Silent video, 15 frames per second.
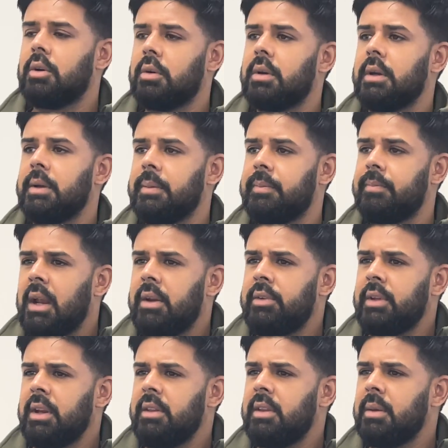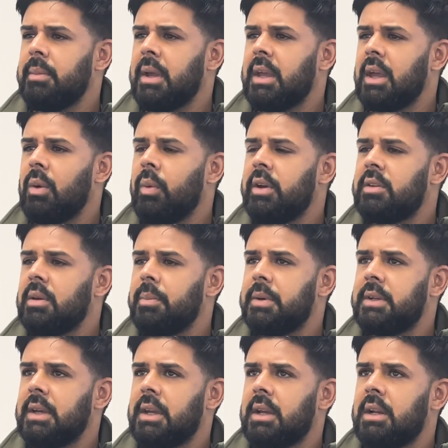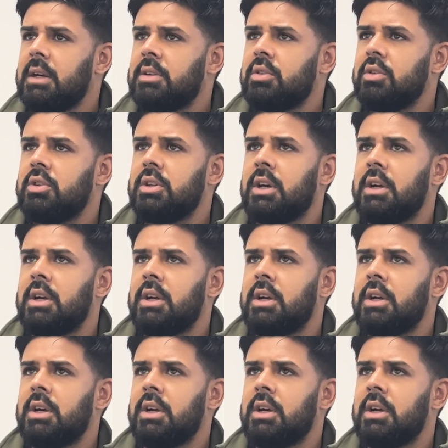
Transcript: Okay. Does anything make it worse in particular, such